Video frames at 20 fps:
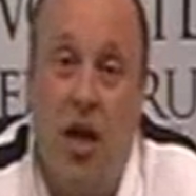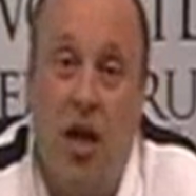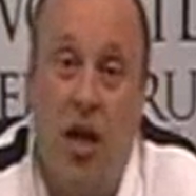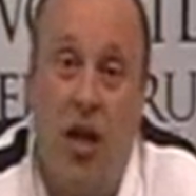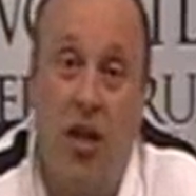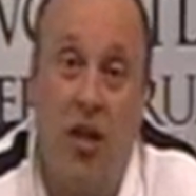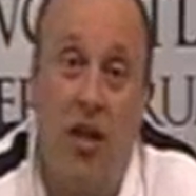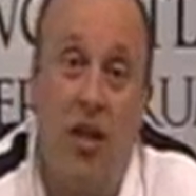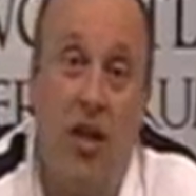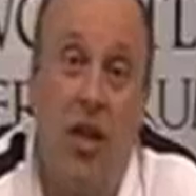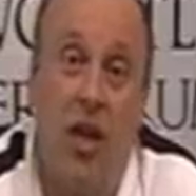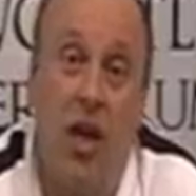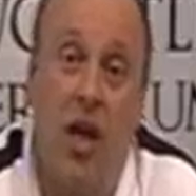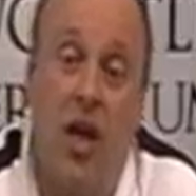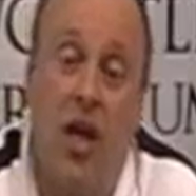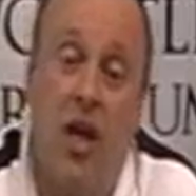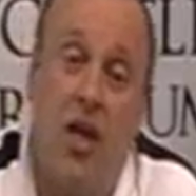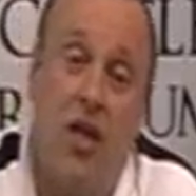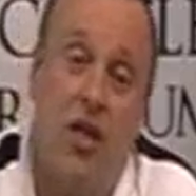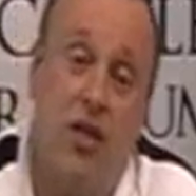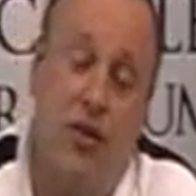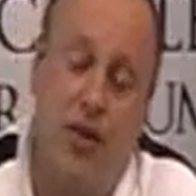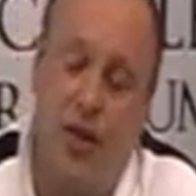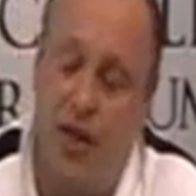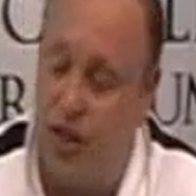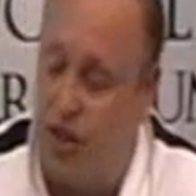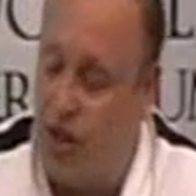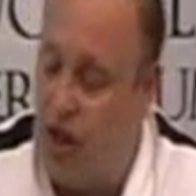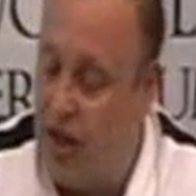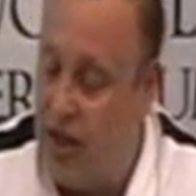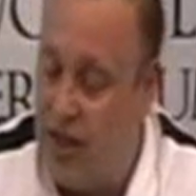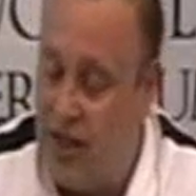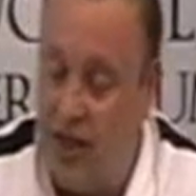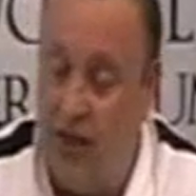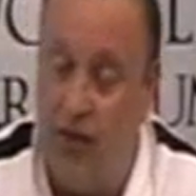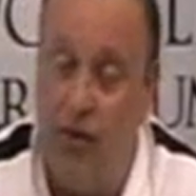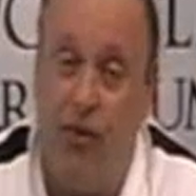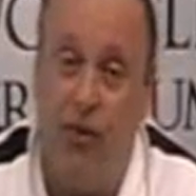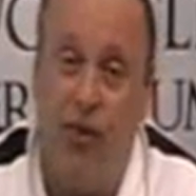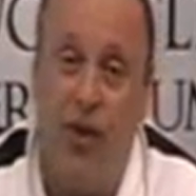and to finish
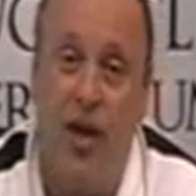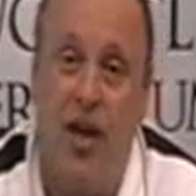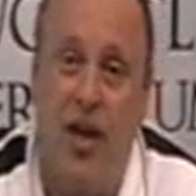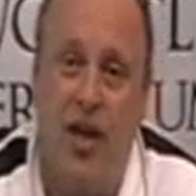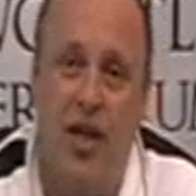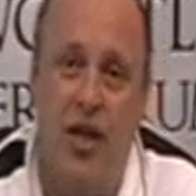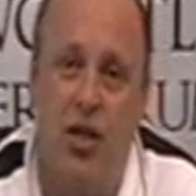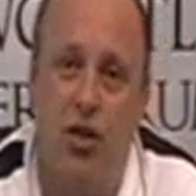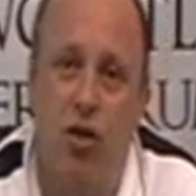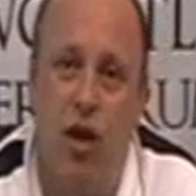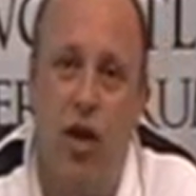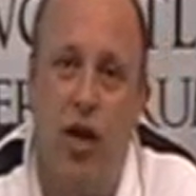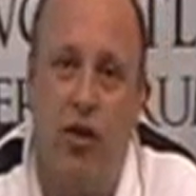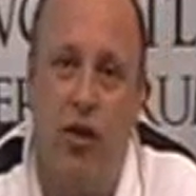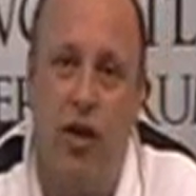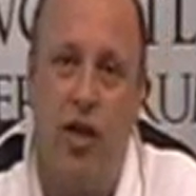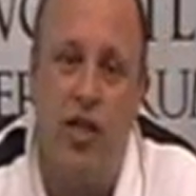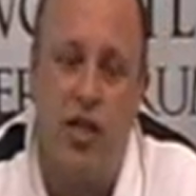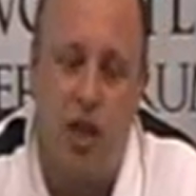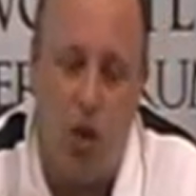97th is great credit.